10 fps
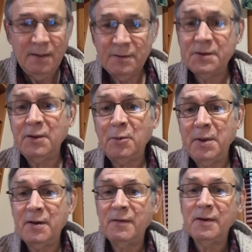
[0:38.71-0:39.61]
there's a little
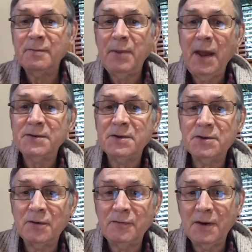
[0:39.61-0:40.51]
bit of a passage
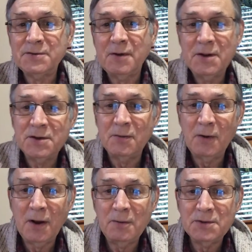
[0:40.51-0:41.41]
on frustration
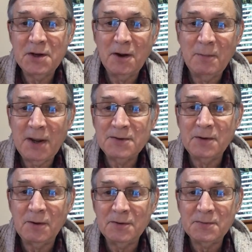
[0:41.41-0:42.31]
where I will share my
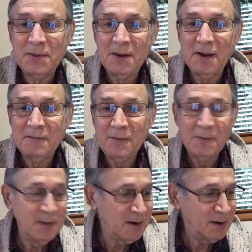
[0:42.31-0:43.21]
struggles with the
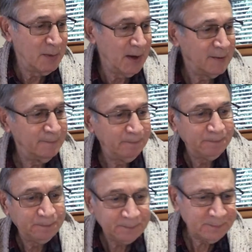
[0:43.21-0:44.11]
iPhone and the iPad.
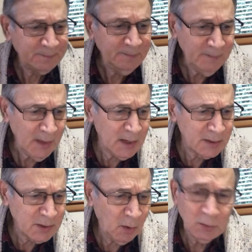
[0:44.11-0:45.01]

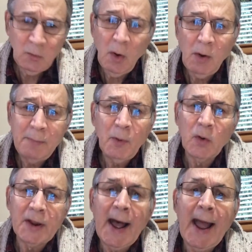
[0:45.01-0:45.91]
It's called Grow Up
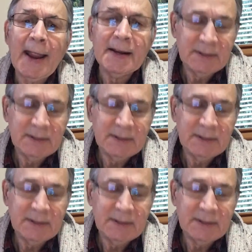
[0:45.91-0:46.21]
or Die.